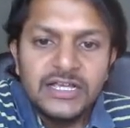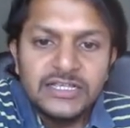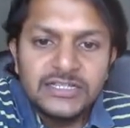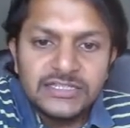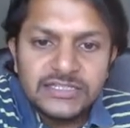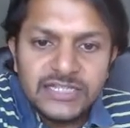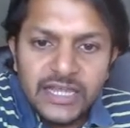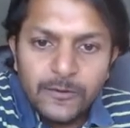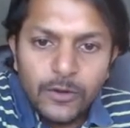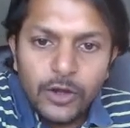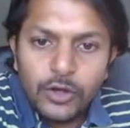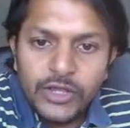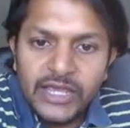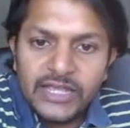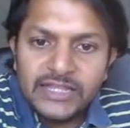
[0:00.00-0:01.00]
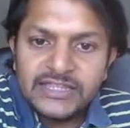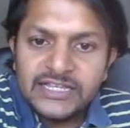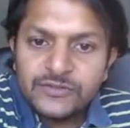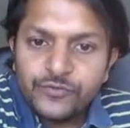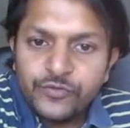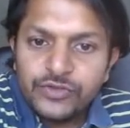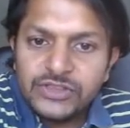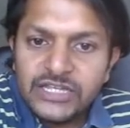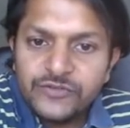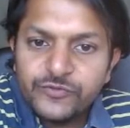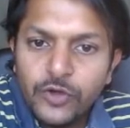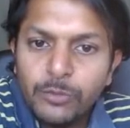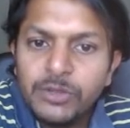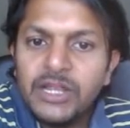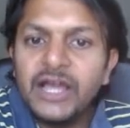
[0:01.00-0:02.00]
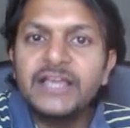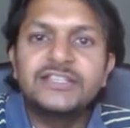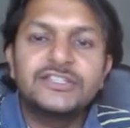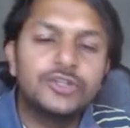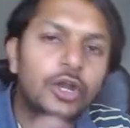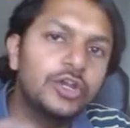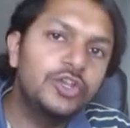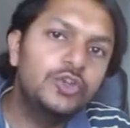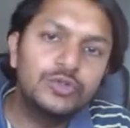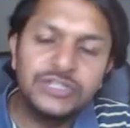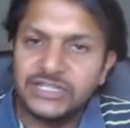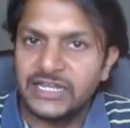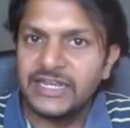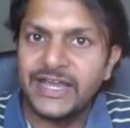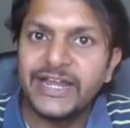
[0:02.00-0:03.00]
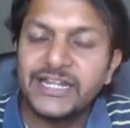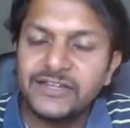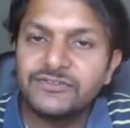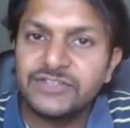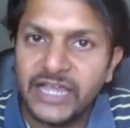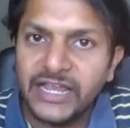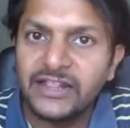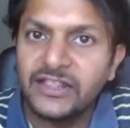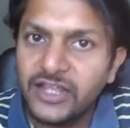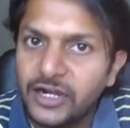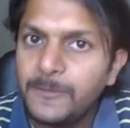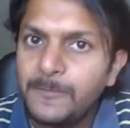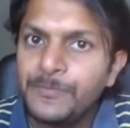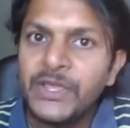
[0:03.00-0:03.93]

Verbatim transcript: See, okay, this formula is not using the negative sign there.